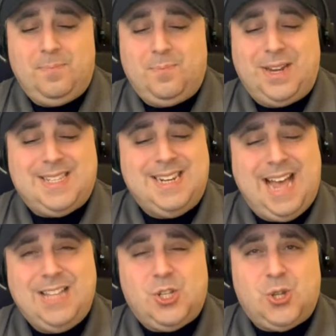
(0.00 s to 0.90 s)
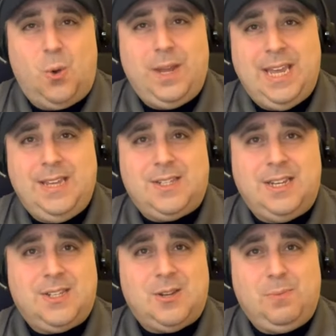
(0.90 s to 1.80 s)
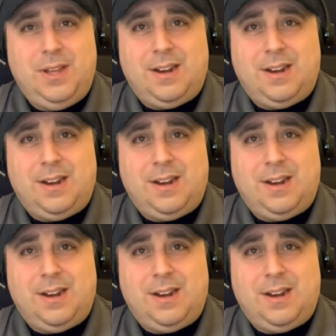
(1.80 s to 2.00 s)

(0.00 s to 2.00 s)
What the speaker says: But it's not so easy simply